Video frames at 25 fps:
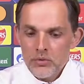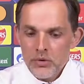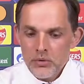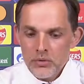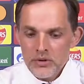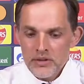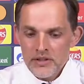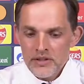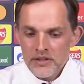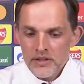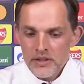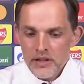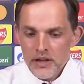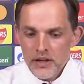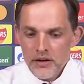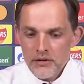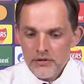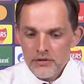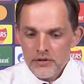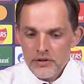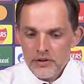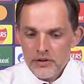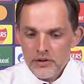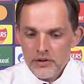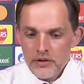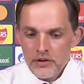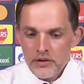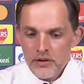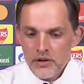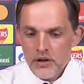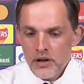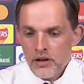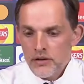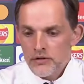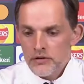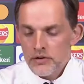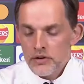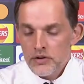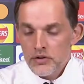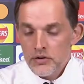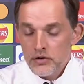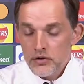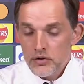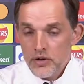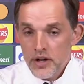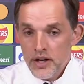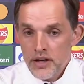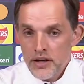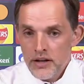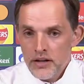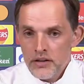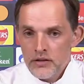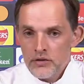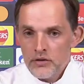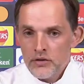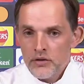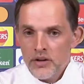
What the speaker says: We will see after the training